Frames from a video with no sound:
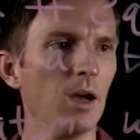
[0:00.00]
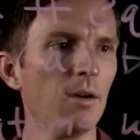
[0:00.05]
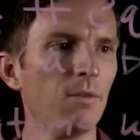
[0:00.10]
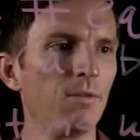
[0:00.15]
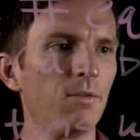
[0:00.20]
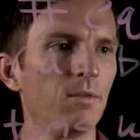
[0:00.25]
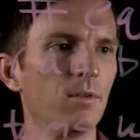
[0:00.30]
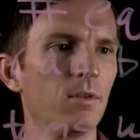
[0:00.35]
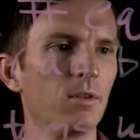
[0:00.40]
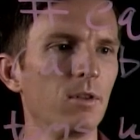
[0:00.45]

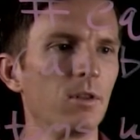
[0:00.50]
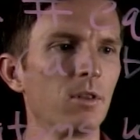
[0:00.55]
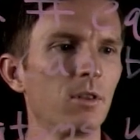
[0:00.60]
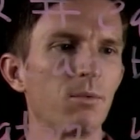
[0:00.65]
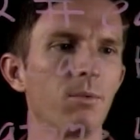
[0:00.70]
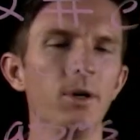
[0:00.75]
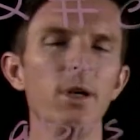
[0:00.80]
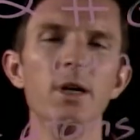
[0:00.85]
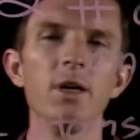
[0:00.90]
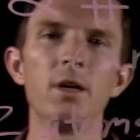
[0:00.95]
of
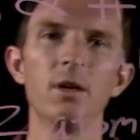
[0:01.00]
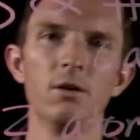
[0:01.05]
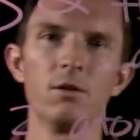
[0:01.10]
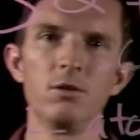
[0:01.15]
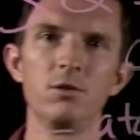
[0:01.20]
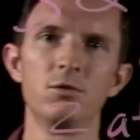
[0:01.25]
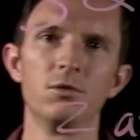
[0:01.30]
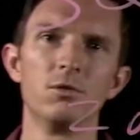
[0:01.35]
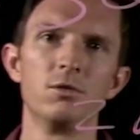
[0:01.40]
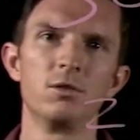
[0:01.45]
three
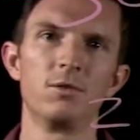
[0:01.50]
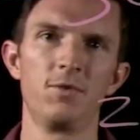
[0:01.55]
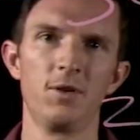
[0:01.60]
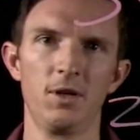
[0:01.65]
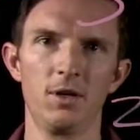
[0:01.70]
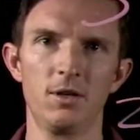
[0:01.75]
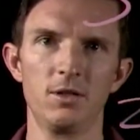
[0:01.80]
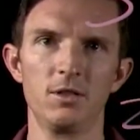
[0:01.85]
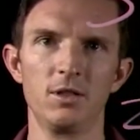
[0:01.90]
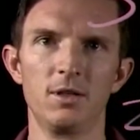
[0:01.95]
kilojoules
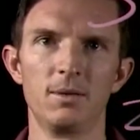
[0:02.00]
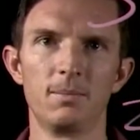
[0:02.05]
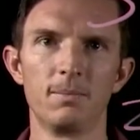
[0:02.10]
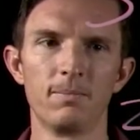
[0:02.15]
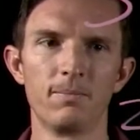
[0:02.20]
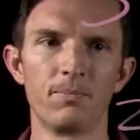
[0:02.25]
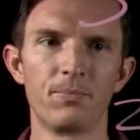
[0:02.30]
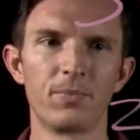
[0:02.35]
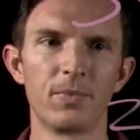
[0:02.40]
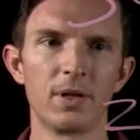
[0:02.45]
of energy,
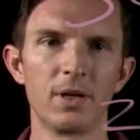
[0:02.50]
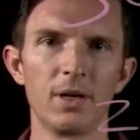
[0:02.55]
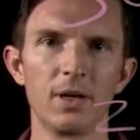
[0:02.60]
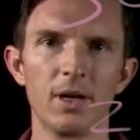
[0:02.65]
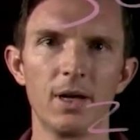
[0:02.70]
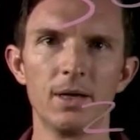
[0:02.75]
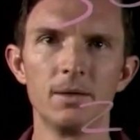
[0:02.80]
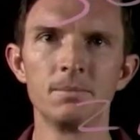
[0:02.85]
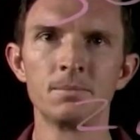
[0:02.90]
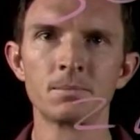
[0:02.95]

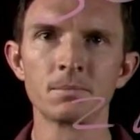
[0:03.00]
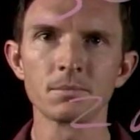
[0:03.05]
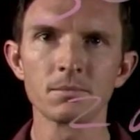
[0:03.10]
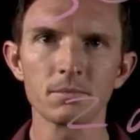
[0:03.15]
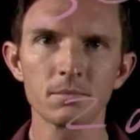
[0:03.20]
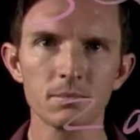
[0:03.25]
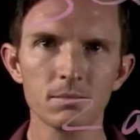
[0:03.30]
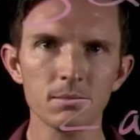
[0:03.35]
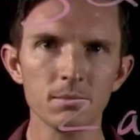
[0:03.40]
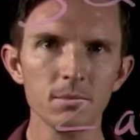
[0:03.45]
okay?
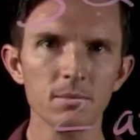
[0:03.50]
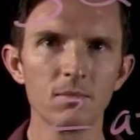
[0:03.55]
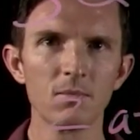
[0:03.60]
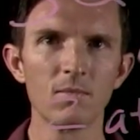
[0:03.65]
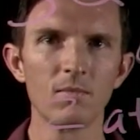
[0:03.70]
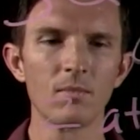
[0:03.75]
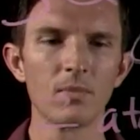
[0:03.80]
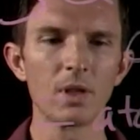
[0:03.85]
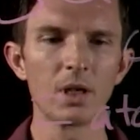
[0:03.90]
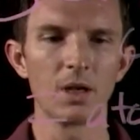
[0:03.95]

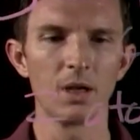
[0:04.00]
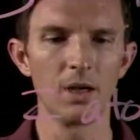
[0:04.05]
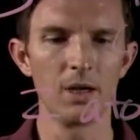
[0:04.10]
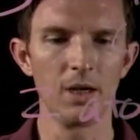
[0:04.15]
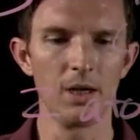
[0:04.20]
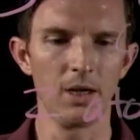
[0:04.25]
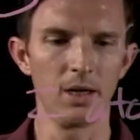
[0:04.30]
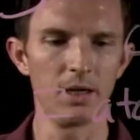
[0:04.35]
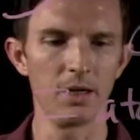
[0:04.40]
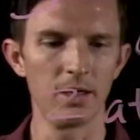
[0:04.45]

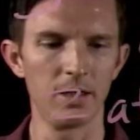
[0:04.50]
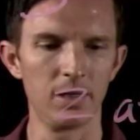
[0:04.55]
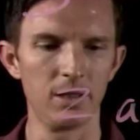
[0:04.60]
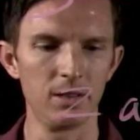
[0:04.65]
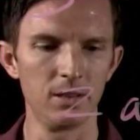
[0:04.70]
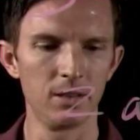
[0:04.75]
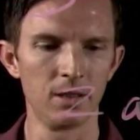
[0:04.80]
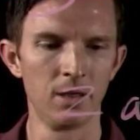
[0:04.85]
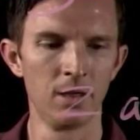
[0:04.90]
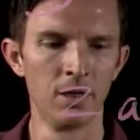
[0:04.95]

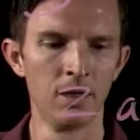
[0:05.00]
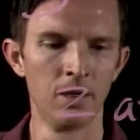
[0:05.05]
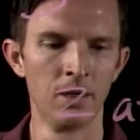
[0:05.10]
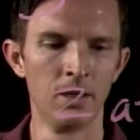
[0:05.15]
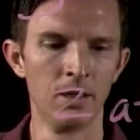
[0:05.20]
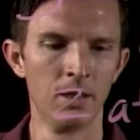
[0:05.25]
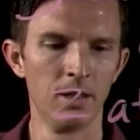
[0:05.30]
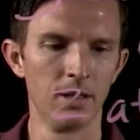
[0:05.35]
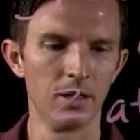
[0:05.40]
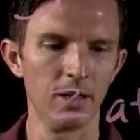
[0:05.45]
And
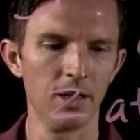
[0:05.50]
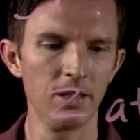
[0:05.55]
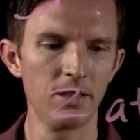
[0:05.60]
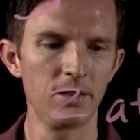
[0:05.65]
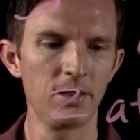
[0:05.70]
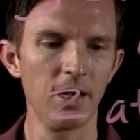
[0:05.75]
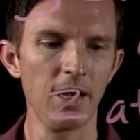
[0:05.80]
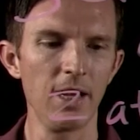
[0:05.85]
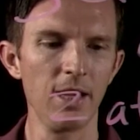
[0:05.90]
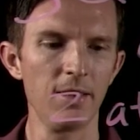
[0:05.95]

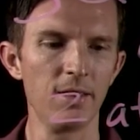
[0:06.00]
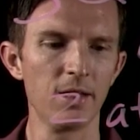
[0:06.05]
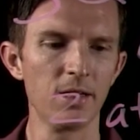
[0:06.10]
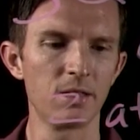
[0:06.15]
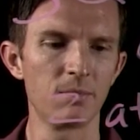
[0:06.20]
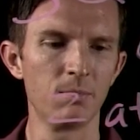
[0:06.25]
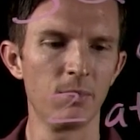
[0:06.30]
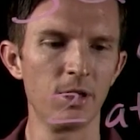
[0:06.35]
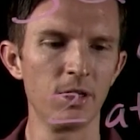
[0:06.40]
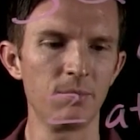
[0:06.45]
let's say
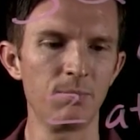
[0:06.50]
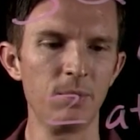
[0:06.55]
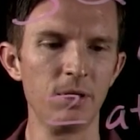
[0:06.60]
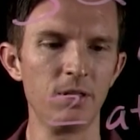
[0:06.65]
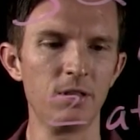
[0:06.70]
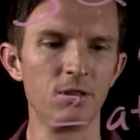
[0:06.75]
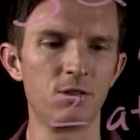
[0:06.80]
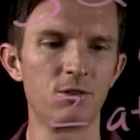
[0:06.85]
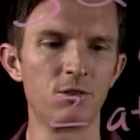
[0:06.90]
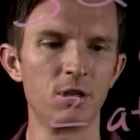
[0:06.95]
this must
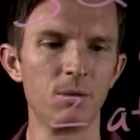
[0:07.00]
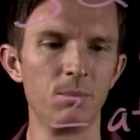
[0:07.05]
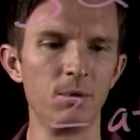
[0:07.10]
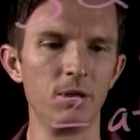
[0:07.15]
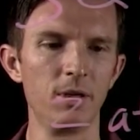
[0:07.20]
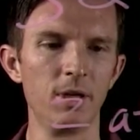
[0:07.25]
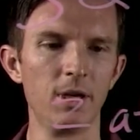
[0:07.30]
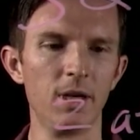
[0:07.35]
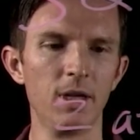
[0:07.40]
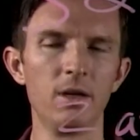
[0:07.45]
be
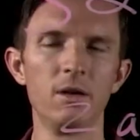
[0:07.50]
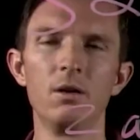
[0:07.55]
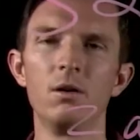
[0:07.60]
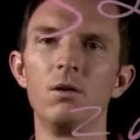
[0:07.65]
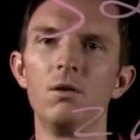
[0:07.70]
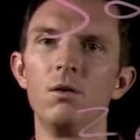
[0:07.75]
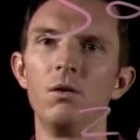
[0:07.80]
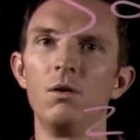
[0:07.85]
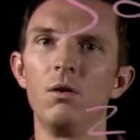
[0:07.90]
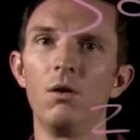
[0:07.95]

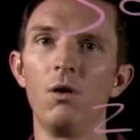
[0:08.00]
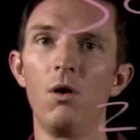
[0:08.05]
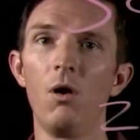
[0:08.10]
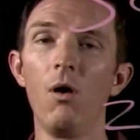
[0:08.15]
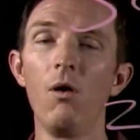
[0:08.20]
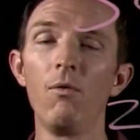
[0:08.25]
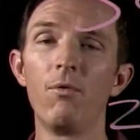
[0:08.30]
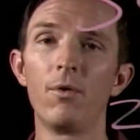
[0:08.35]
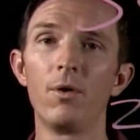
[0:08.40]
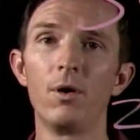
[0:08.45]
distributed
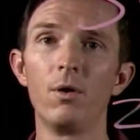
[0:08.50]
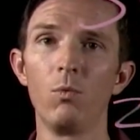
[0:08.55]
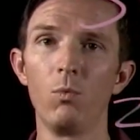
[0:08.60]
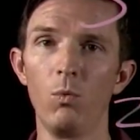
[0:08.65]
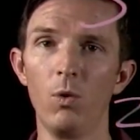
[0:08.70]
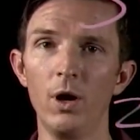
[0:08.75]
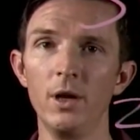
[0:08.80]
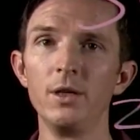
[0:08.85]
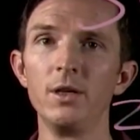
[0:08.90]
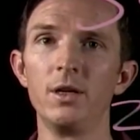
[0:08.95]

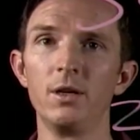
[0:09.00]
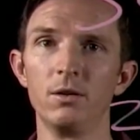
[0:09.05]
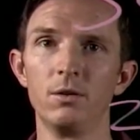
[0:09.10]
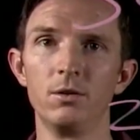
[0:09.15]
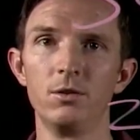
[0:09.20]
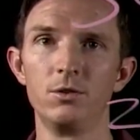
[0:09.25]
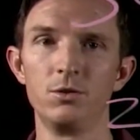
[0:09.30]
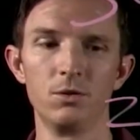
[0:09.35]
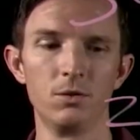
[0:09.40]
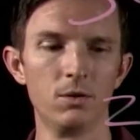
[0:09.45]
over one
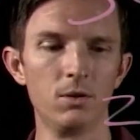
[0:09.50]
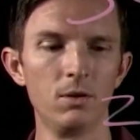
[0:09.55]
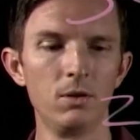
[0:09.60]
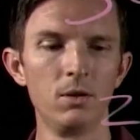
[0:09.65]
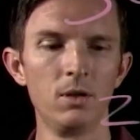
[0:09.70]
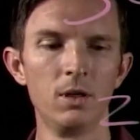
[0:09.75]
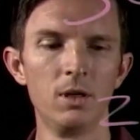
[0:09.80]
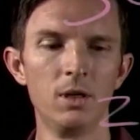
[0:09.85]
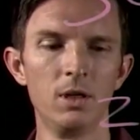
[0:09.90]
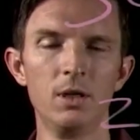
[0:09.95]

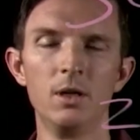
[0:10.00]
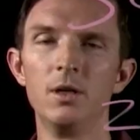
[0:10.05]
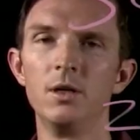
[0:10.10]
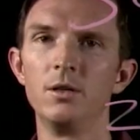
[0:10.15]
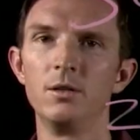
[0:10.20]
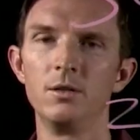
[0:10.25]
kilojoule